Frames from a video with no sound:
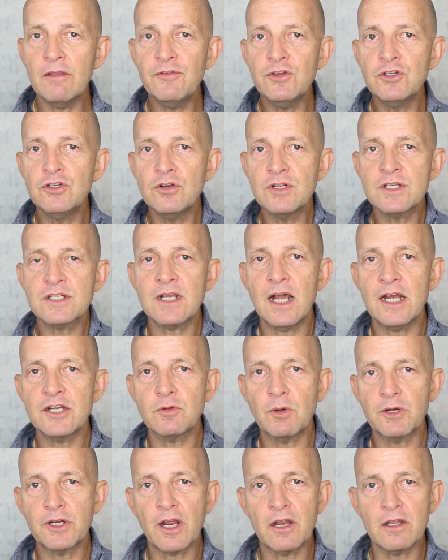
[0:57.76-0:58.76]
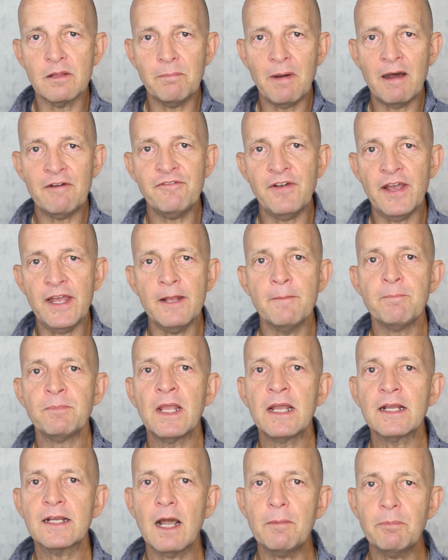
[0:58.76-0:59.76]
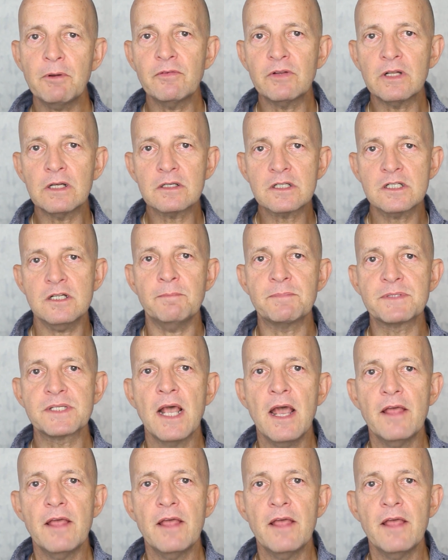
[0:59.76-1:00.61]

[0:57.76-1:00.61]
if you do decide you want to go to the buffet, a couple of little tips